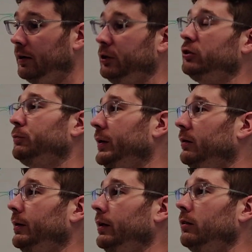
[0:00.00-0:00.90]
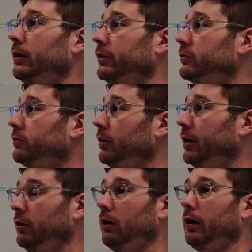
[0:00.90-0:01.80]
you could just pick them out of the list,
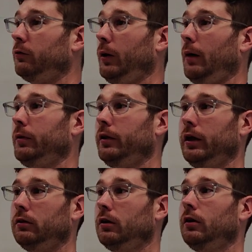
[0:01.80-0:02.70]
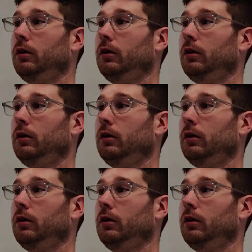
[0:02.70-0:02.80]
right? It'll auto-populate